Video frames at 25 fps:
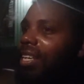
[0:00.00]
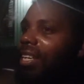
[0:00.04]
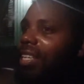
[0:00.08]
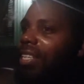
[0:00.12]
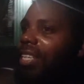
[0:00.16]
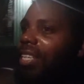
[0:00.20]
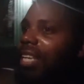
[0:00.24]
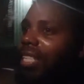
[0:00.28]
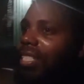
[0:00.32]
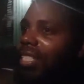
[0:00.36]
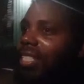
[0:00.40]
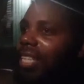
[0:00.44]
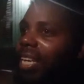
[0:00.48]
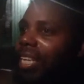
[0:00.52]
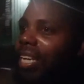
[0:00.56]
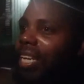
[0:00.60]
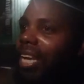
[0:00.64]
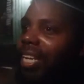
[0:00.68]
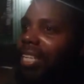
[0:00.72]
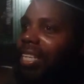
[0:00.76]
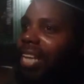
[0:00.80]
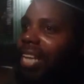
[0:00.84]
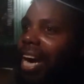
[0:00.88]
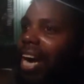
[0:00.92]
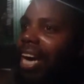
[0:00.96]
That said
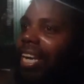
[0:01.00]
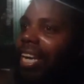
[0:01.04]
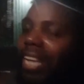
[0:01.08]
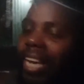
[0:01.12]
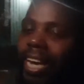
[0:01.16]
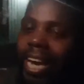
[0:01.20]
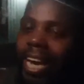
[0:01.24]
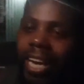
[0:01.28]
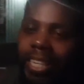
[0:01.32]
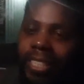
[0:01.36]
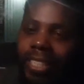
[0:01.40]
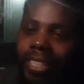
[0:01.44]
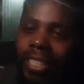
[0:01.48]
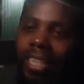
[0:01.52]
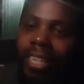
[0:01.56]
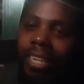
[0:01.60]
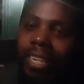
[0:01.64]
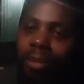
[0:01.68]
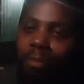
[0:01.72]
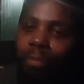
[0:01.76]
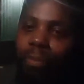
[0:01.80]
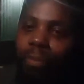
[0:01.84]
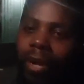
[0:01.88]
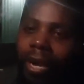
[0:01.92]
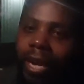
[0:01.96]
they died and they had seen
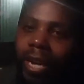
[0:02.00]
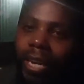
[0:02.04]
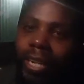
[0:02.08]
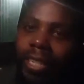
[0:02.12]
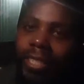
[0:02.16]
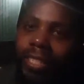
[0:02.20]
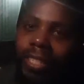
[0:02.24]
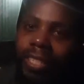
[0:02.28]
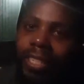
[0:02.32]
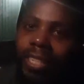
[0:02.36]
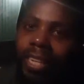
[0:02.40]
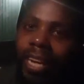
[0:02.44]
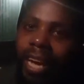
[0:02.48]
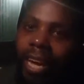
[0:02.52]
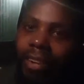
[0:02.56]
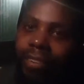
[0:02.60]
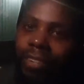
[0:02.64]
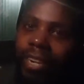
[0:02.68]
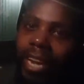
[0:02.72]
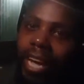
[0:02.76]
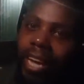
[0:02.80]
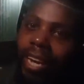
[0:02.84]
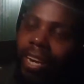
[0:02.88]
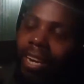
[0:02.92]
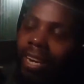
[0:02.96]
the beings after
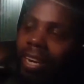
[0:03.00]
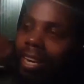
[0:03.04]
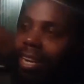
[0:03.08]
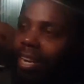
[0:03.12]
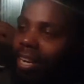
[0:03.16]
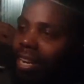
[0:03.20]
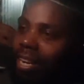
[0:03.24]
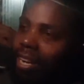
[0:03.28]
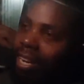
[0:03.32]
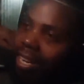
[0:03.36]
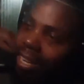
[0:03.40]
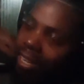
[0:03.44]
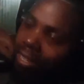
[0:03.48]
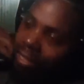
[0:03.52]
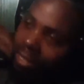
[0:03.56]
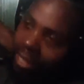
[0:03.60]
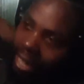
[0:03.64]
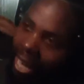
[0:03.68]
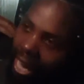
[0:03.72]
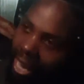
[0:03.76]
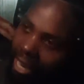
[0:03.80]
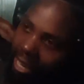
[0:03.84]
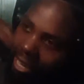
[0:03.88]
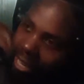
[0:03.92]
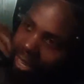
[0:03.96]
they
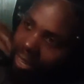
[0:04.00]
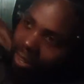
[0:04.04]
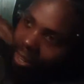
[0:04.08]
got